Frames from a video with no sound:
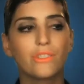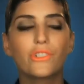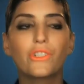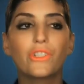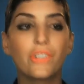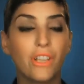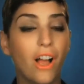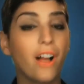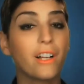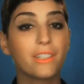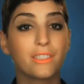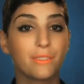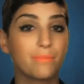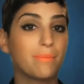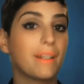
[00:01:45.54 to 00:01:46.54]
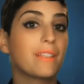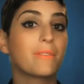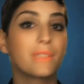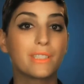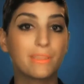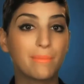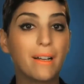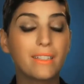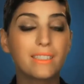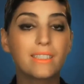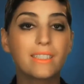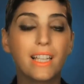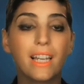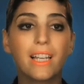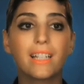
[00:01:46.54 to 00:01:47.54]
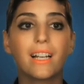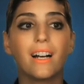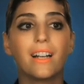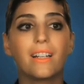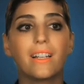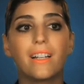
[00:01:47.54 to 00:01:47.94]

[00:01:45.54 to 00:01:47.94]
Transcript: shocked by the response that I got,